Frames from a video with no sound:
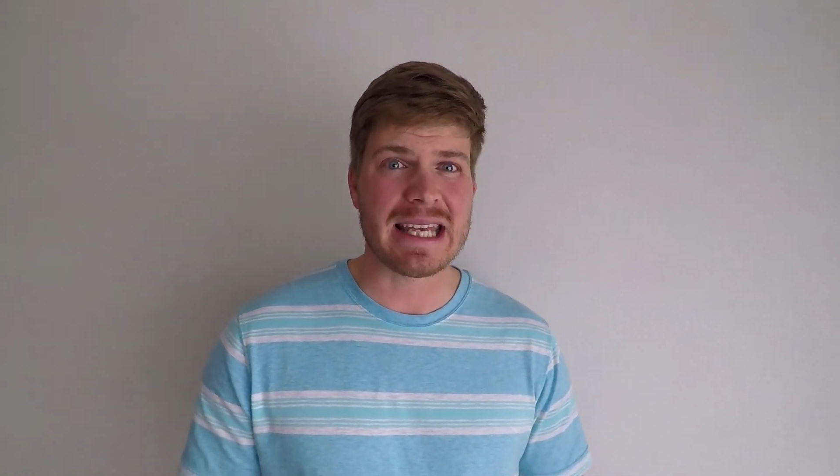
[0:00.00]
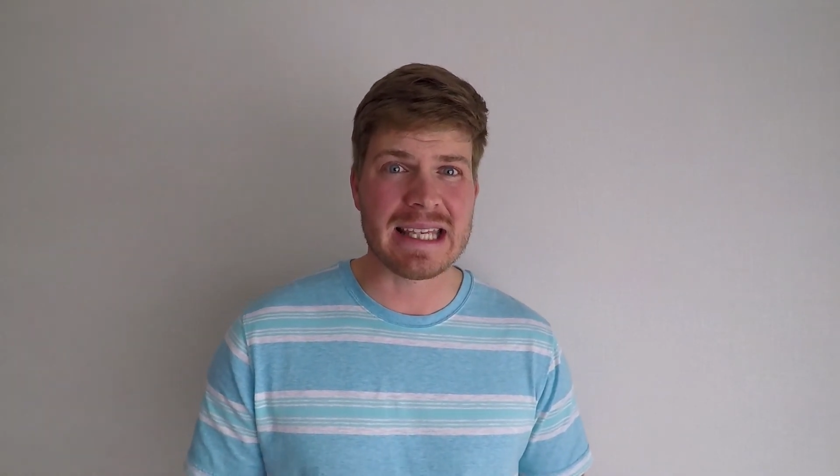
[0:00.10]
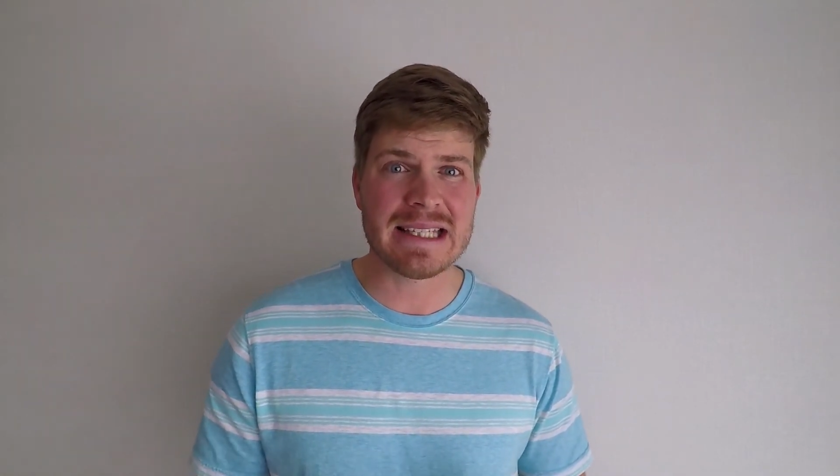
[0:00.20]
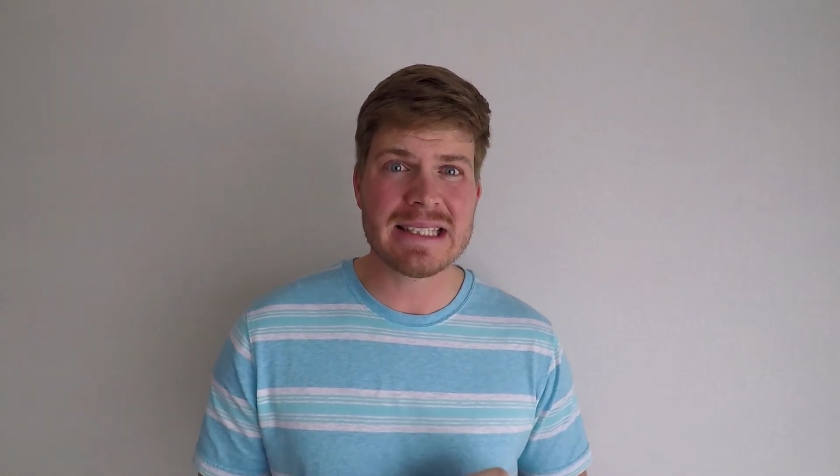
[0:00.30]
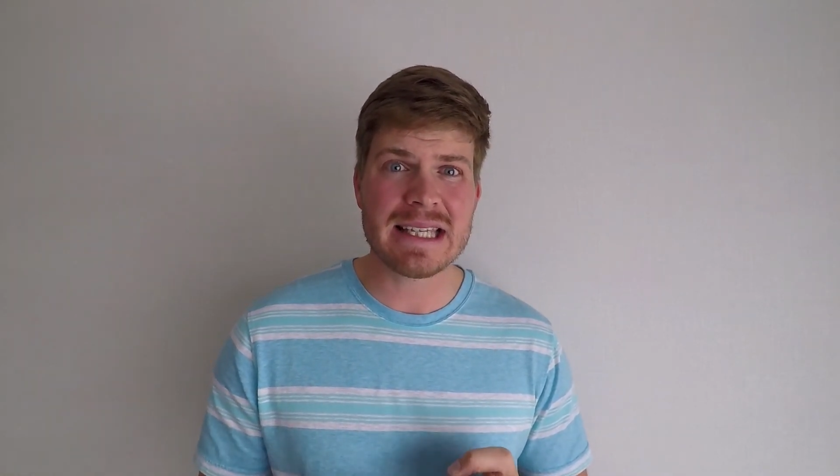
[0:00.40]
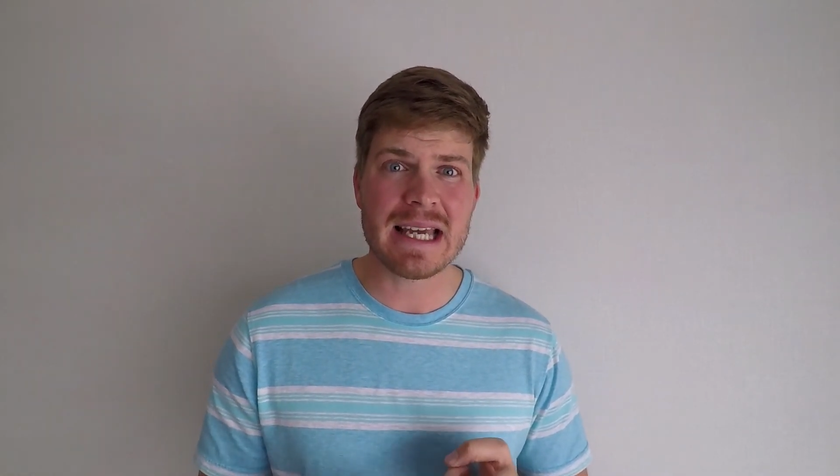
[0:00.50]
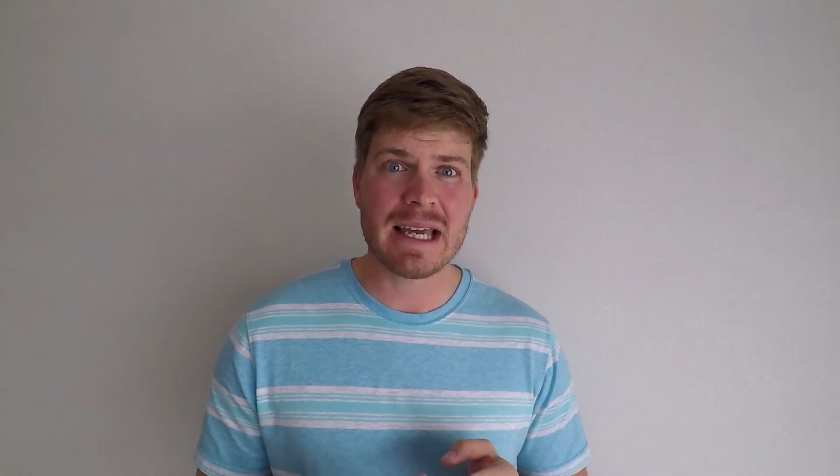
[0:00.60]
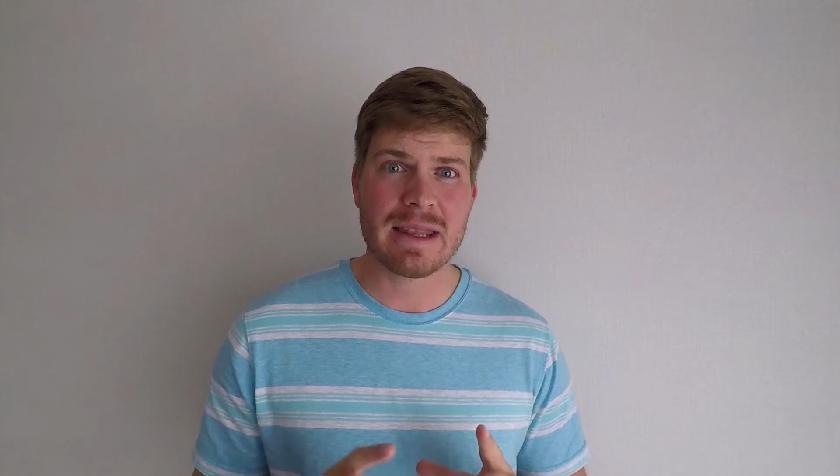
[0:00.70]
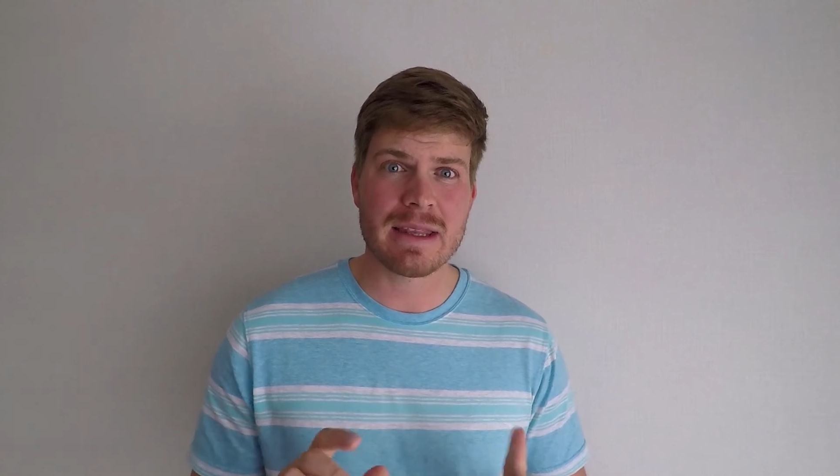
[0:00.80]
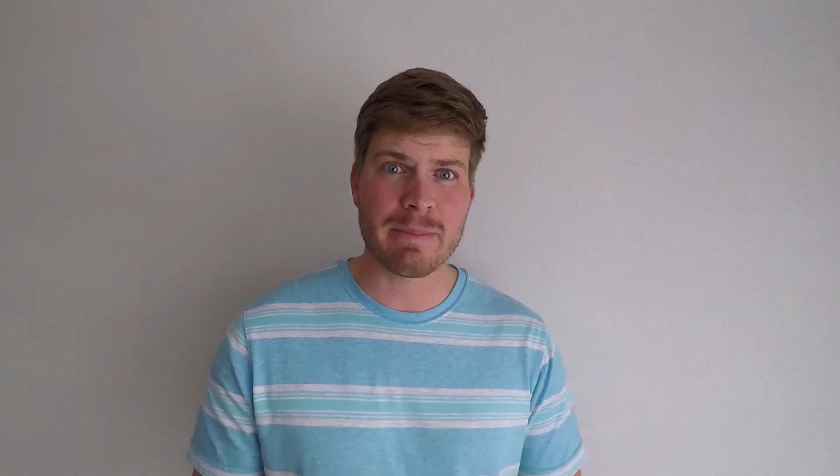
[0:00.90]
is
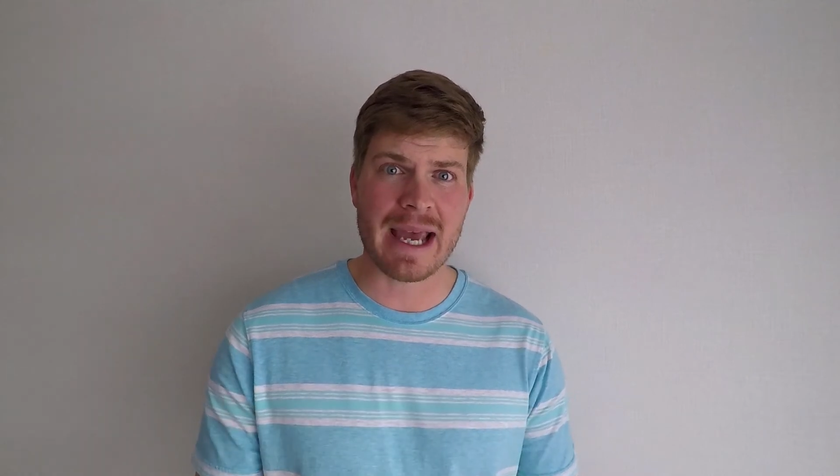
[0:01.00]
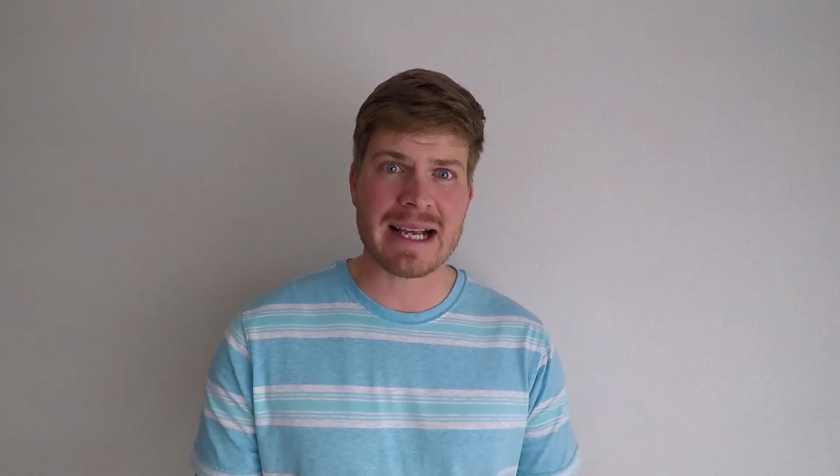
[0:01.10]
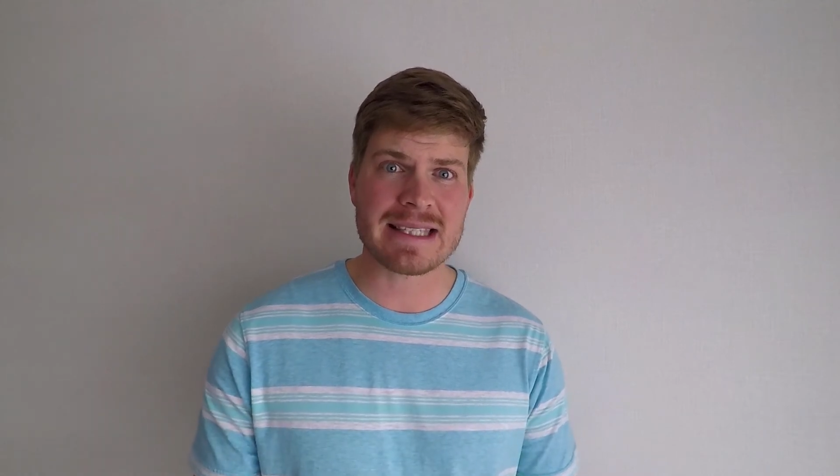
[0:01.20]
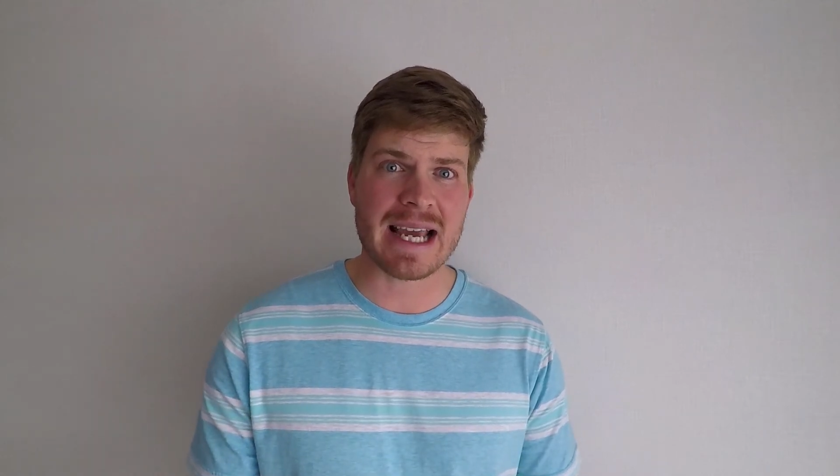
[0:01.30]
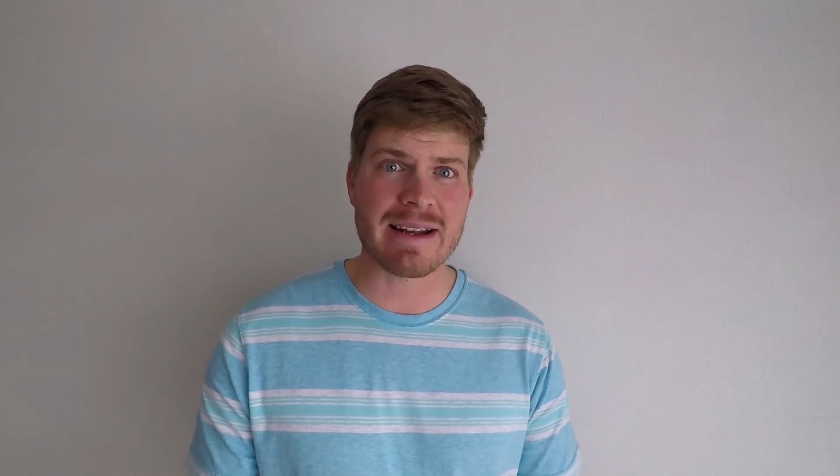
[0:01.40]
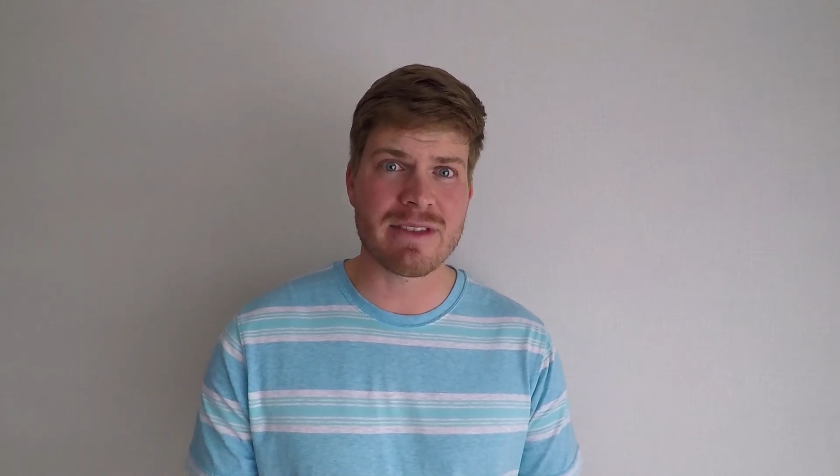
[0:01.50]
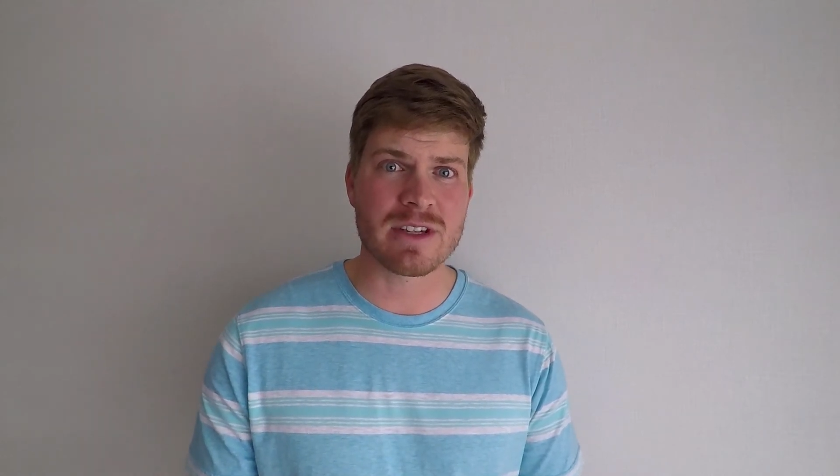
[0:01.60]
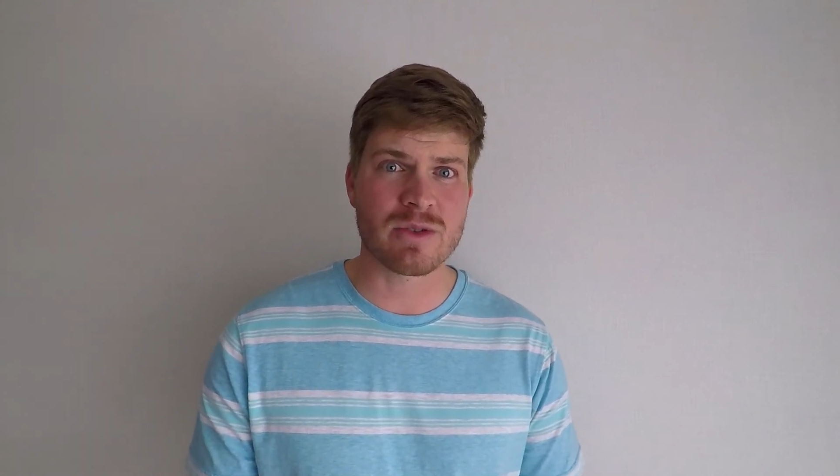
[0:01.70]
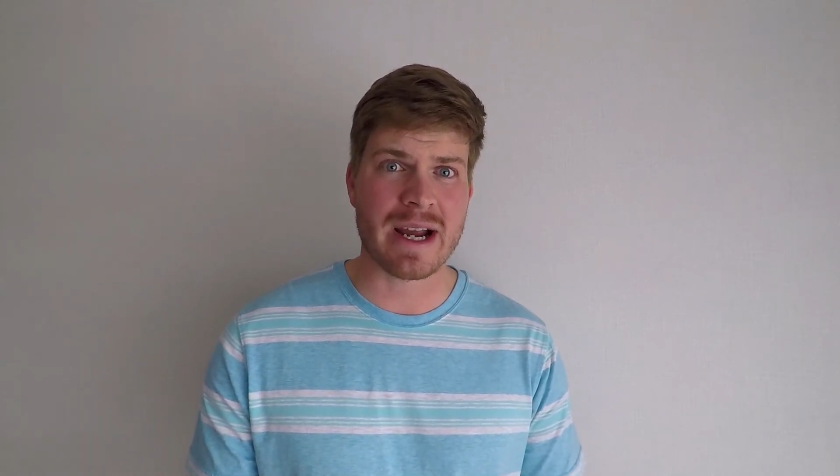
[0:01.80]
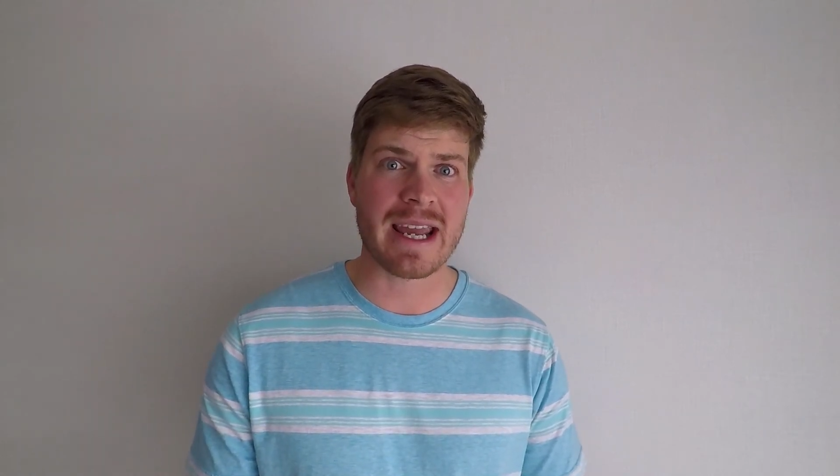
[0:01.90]
the backside of the
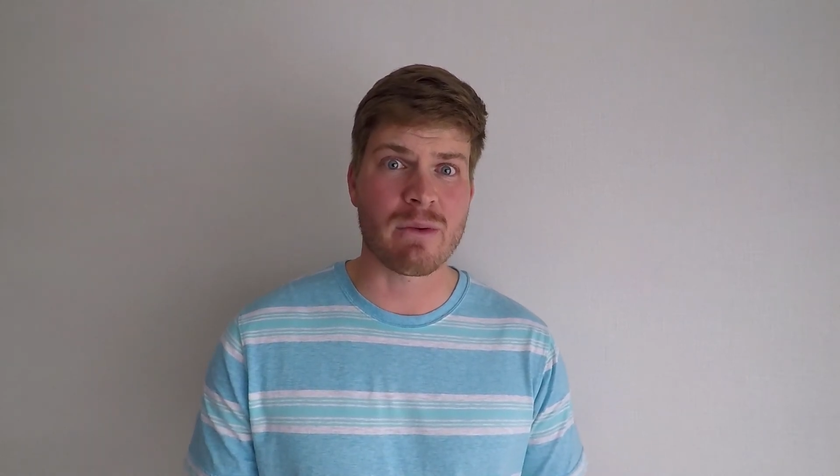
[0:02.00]
tray